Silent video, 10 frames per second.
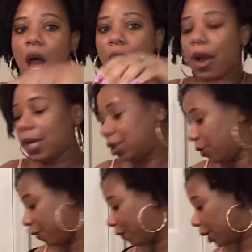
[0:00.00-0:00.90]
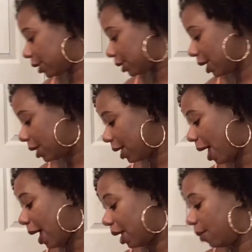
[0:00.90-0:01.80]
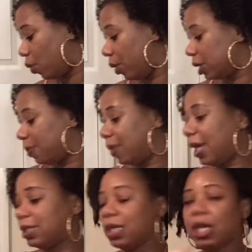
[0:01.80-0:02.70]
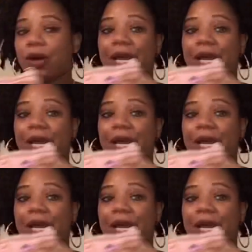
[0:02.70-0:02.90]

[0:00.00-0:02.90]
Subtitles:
All right, so the first thing that I am going to place in there